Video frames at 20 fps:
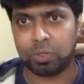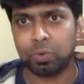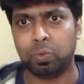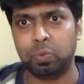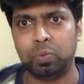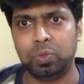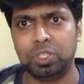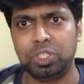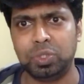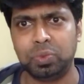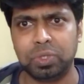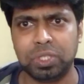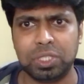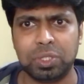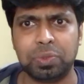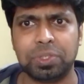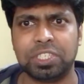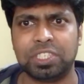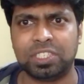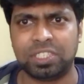the
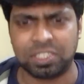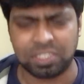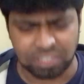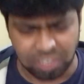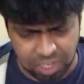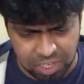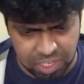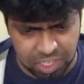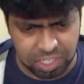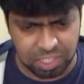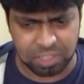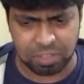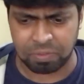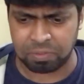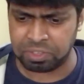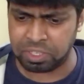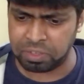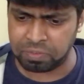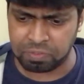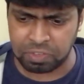visuals were stunning, the
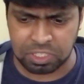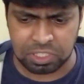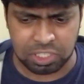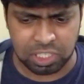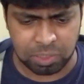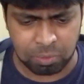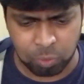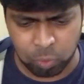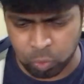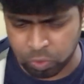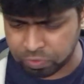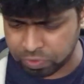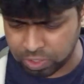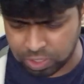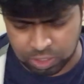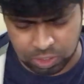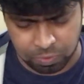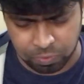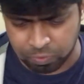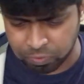V F X team, whoever
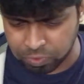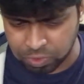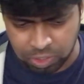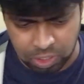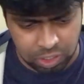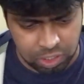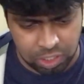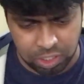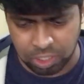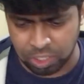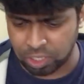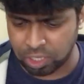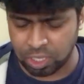has worked,